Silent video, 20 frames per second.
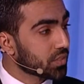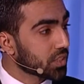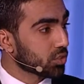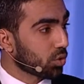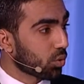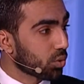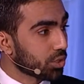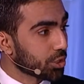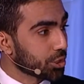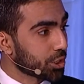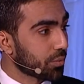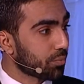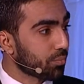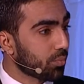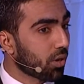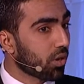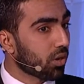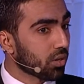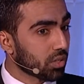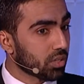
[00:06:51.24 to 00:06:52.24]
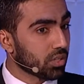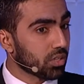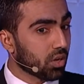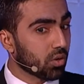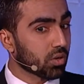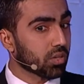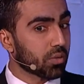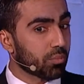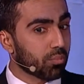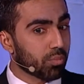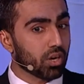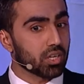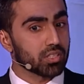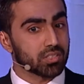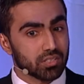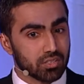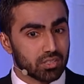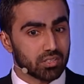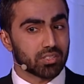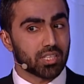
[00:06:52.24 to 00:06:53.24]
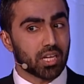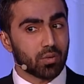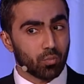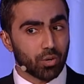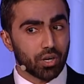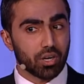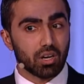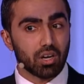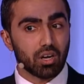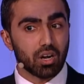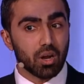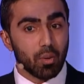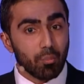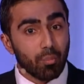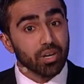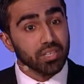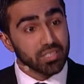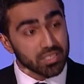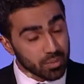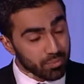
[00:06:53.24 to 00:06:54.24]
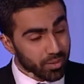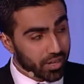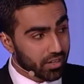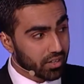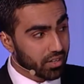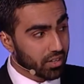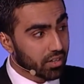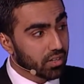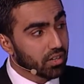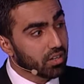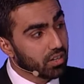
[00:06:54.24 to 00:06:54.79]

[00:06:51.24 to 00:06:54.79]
us ownership on the processes that we are participating in.